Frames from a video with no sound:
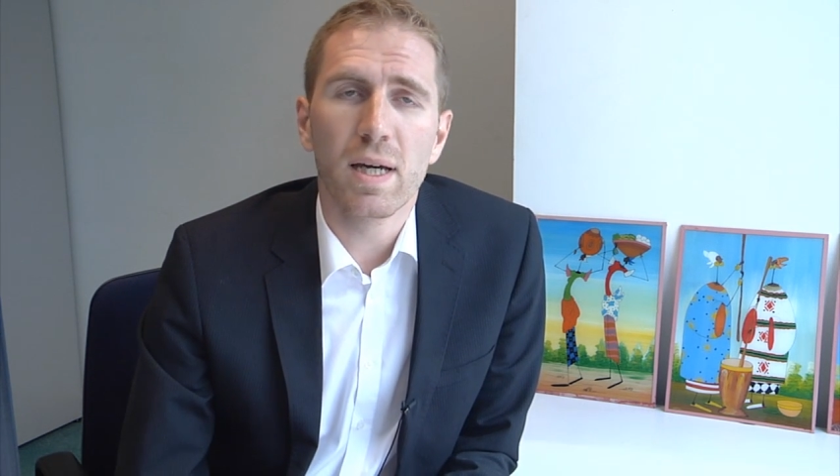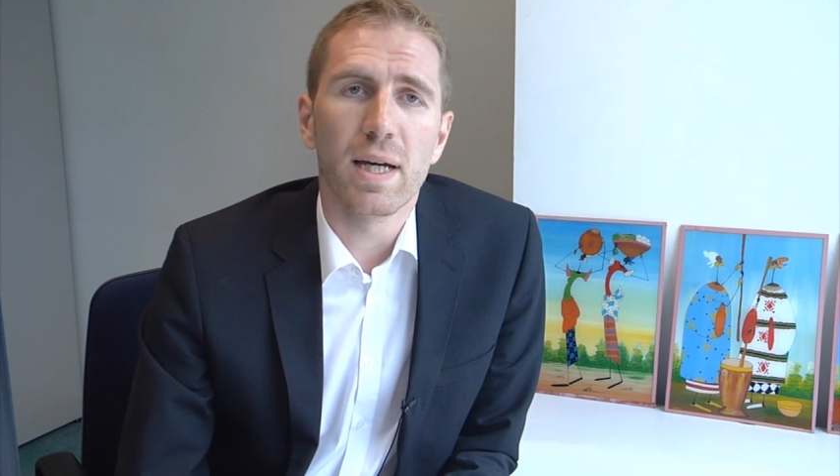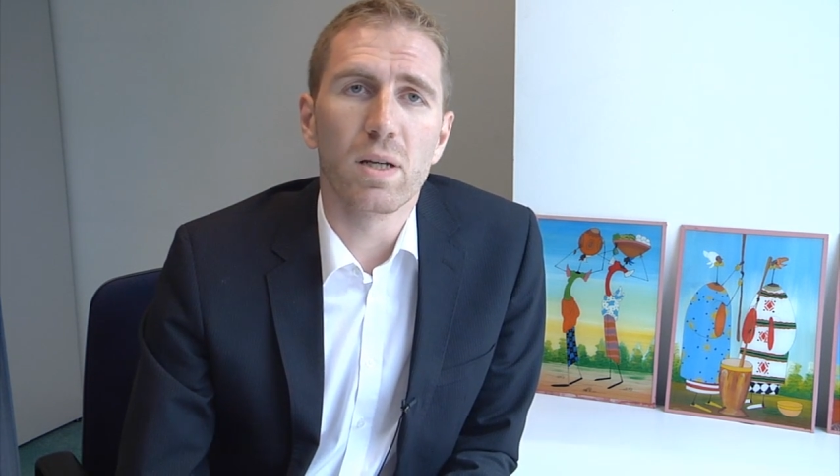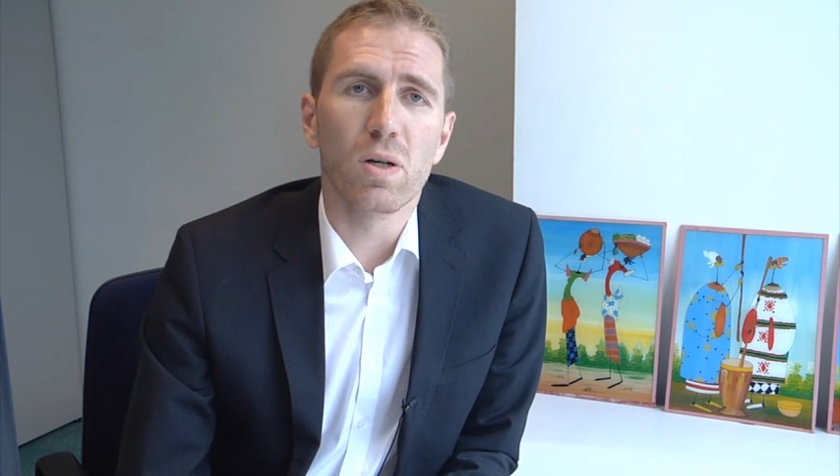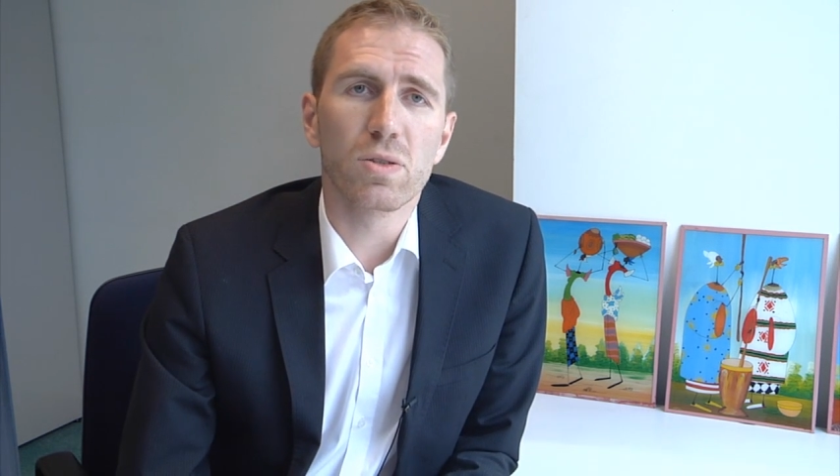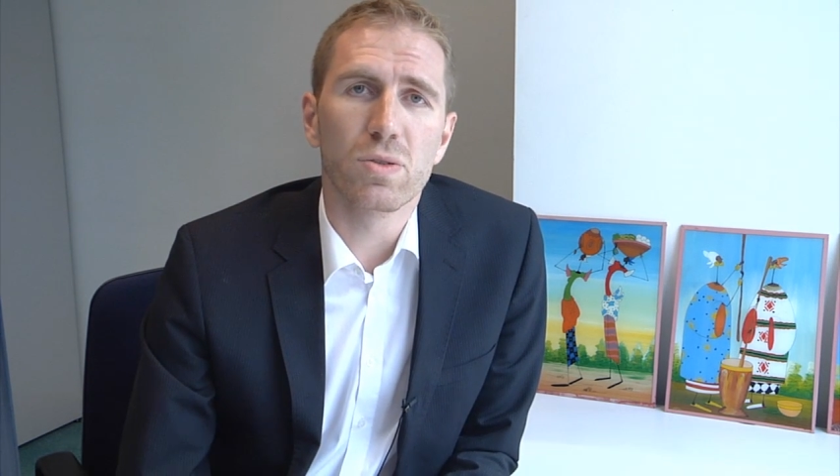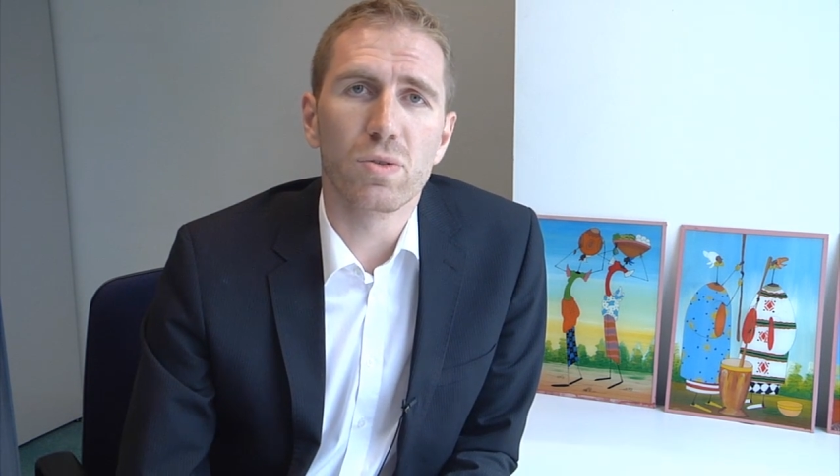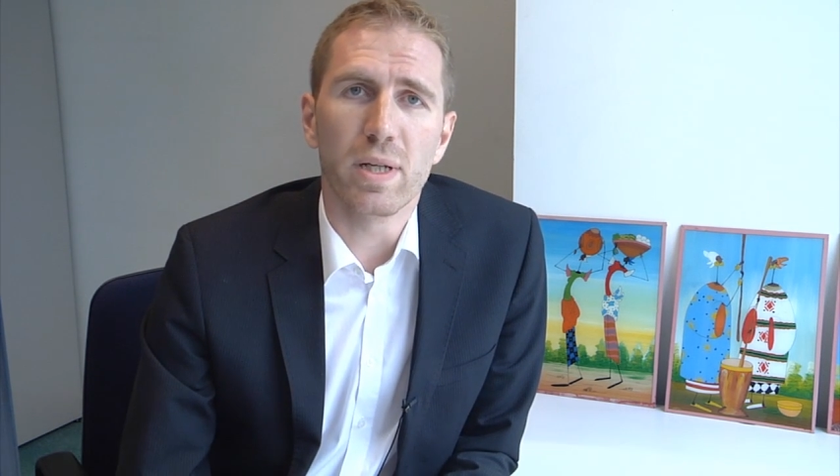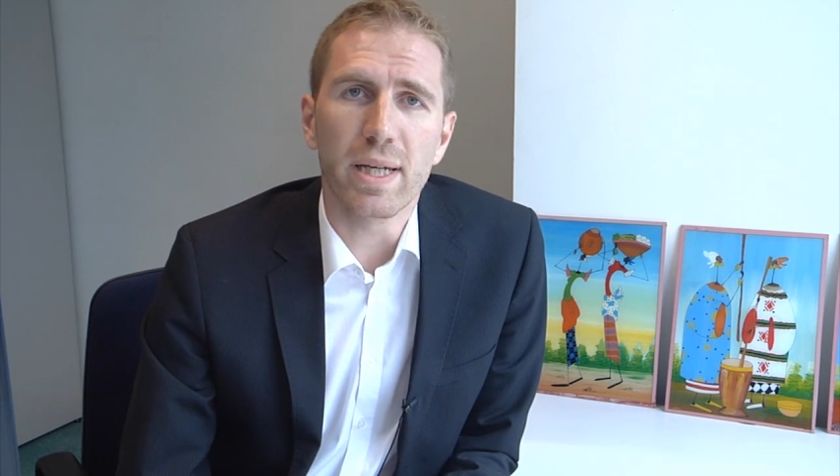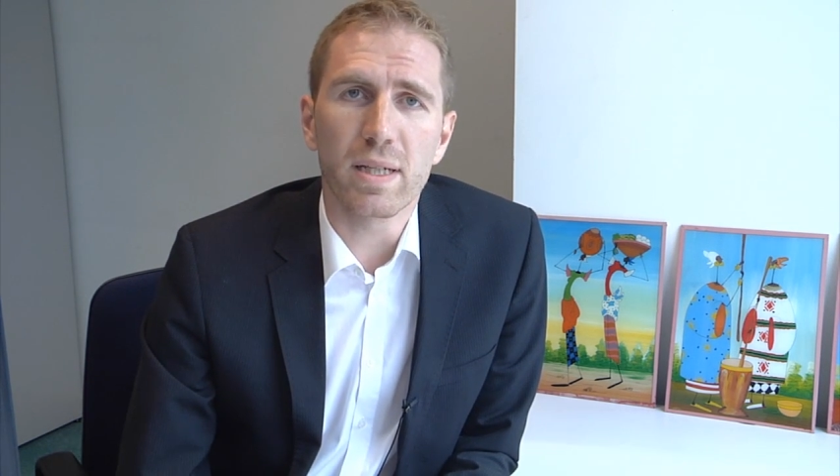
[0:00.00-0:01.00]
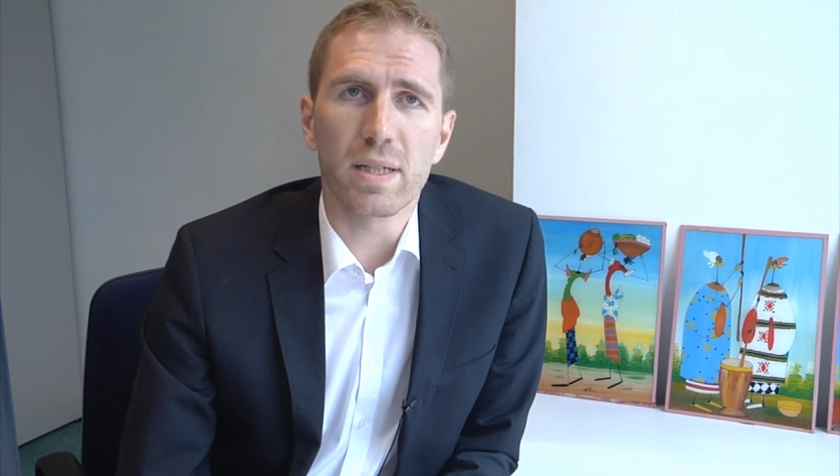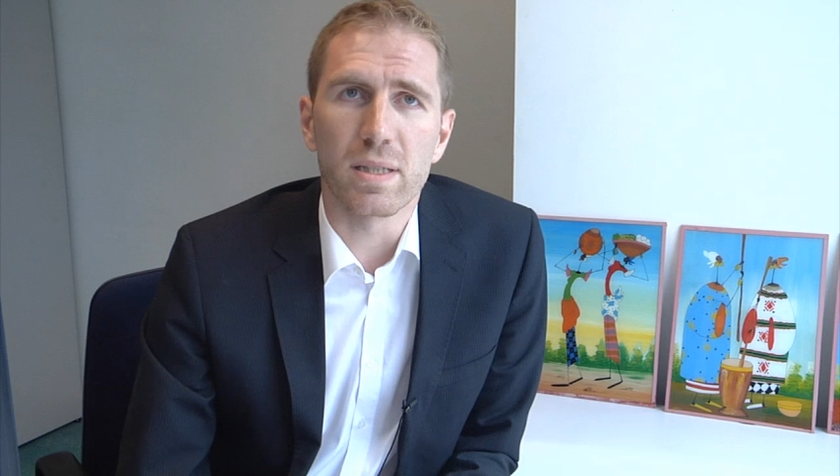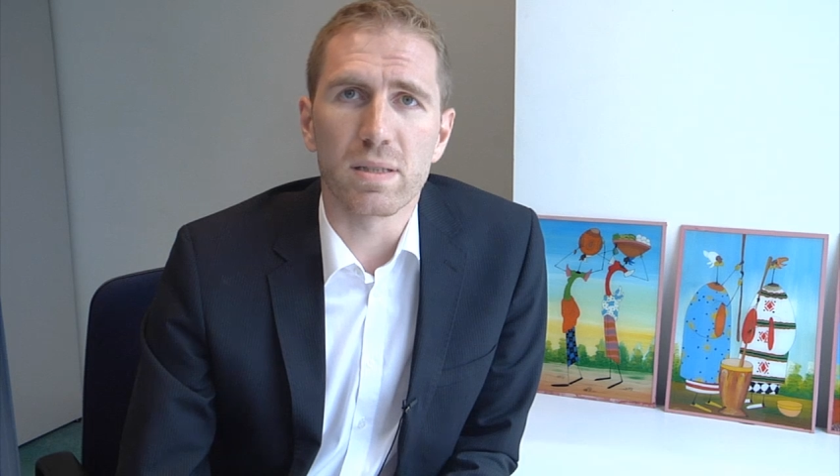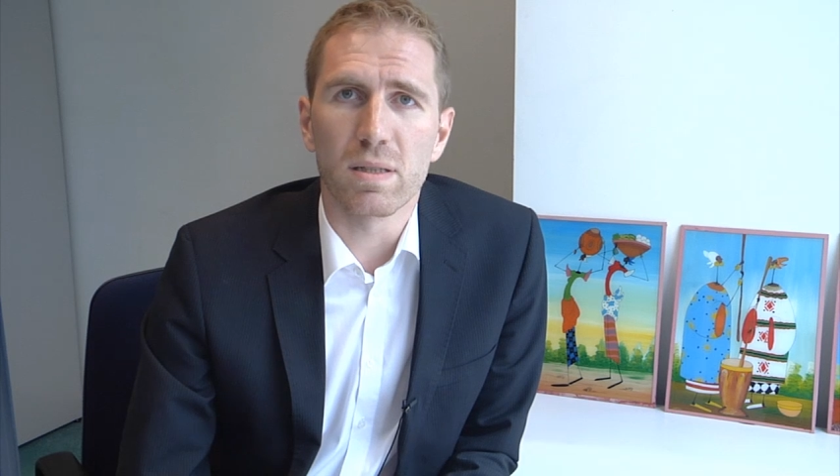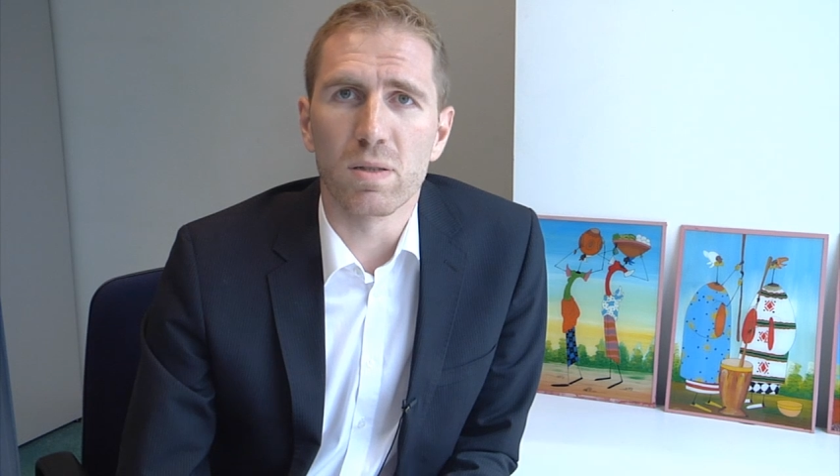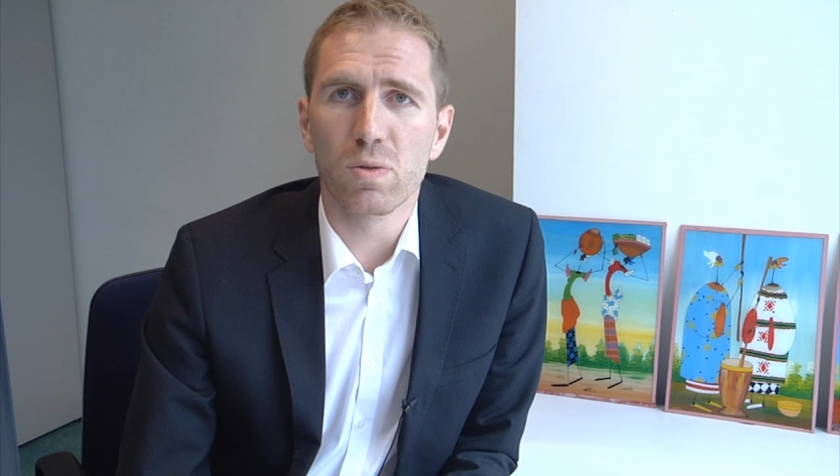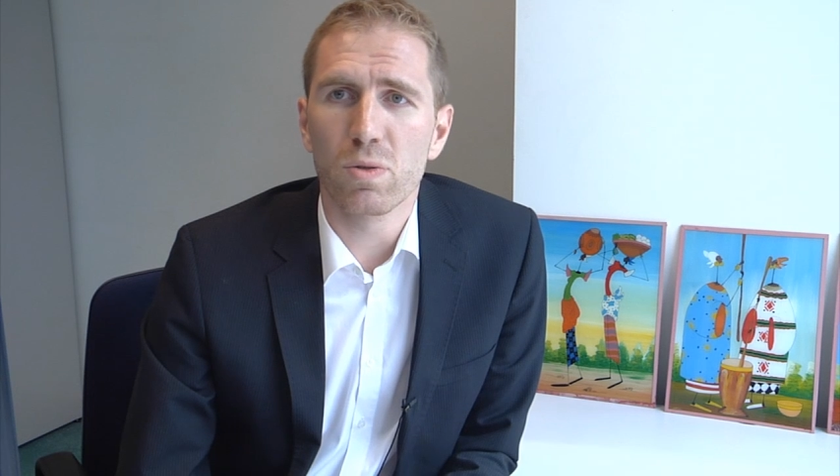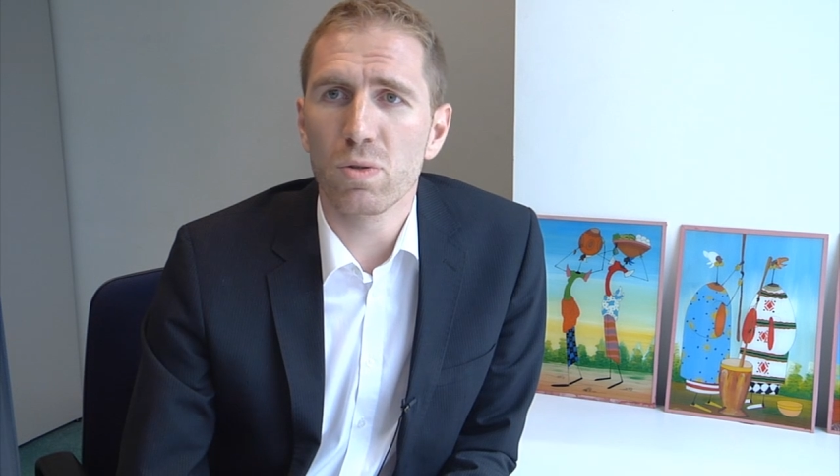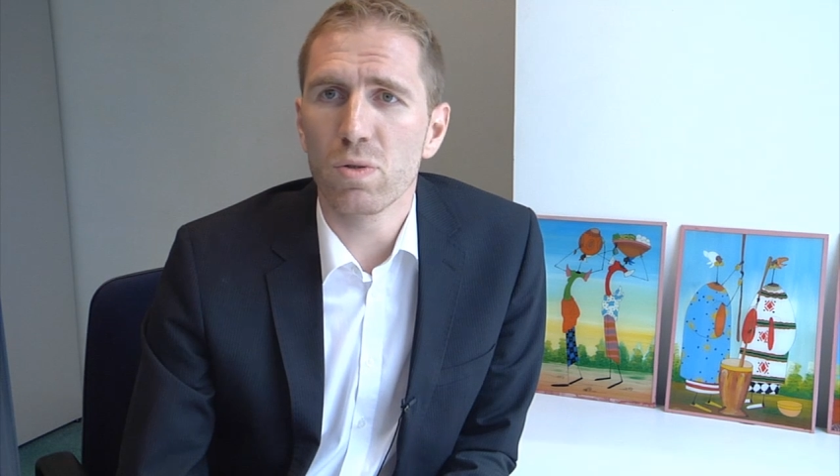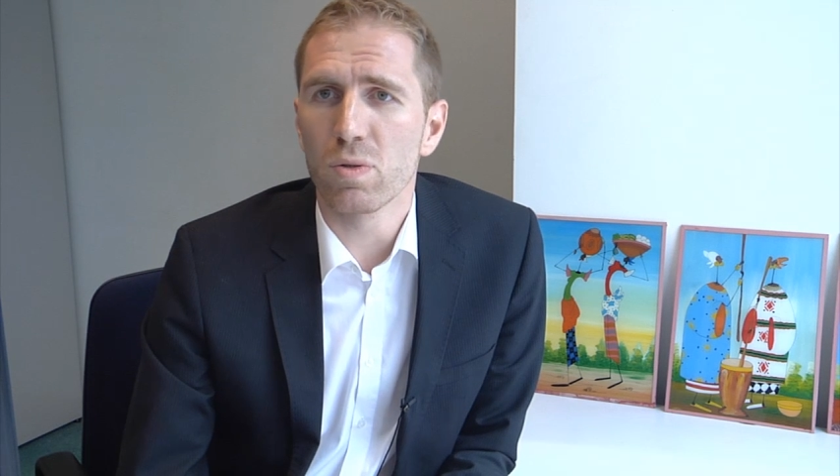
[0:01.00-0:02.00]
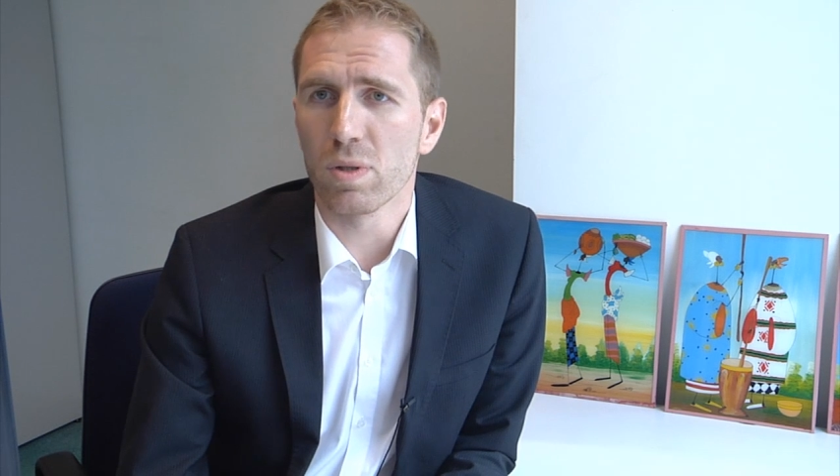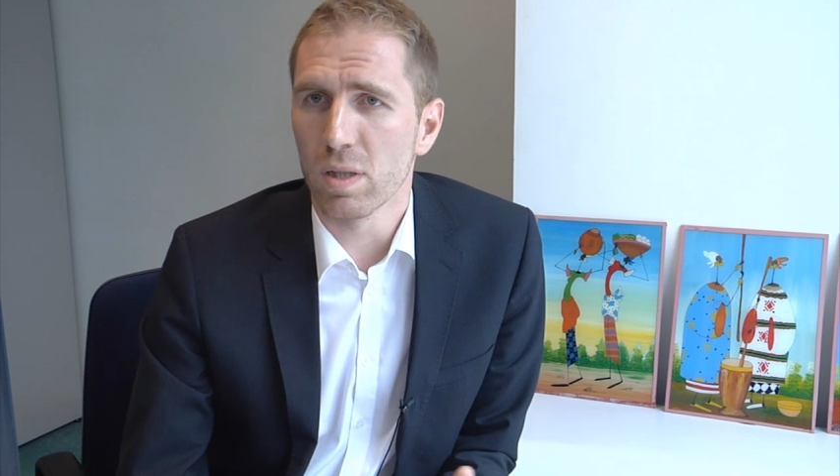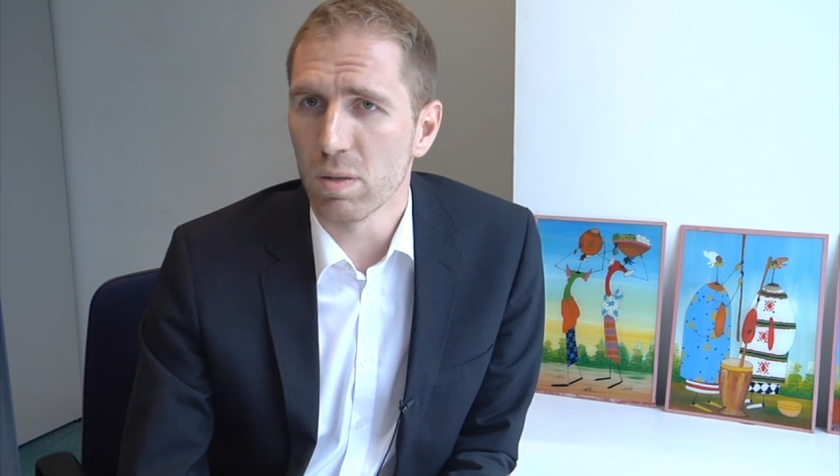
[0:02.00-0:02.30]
and also to link it to